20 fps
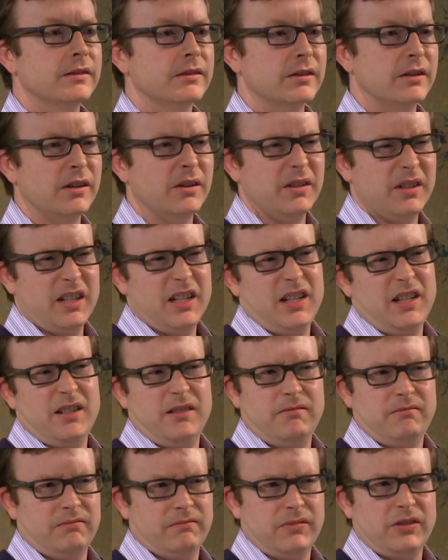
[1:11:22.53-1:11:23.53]
and
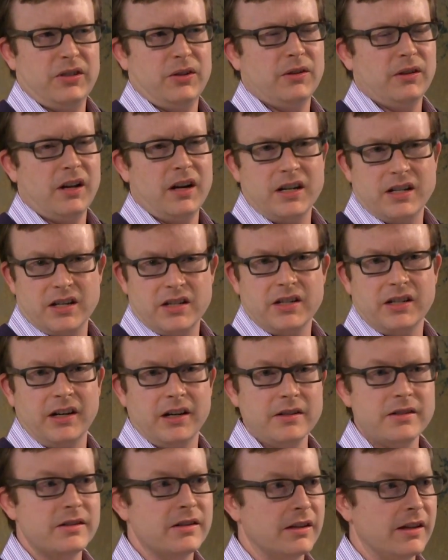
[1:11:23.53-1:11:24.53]
he showed a lot of
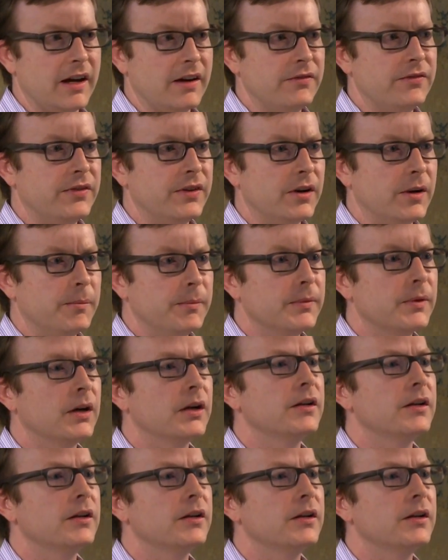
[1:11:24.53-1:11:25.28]
disgust to that film.